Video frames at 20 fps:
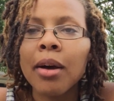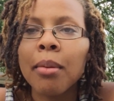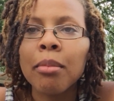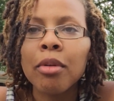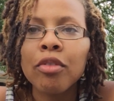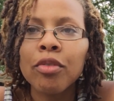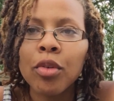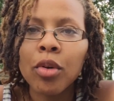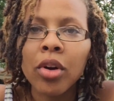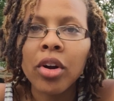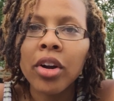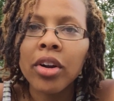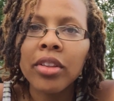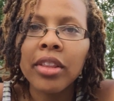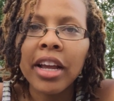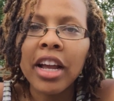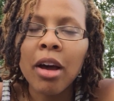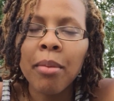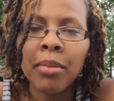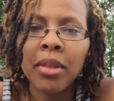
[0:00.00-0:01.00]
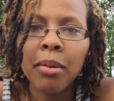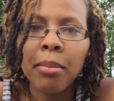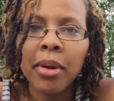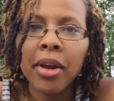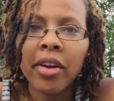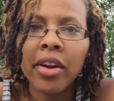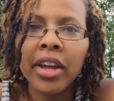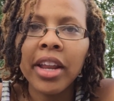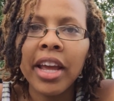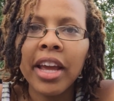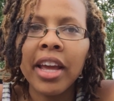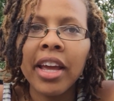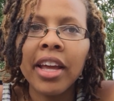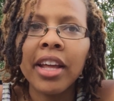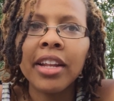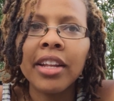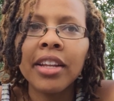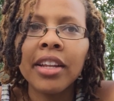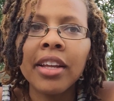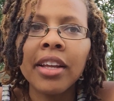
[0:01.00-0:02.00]
before they come on their period,
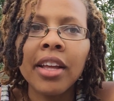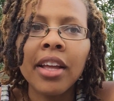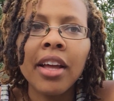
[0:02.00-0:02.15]
and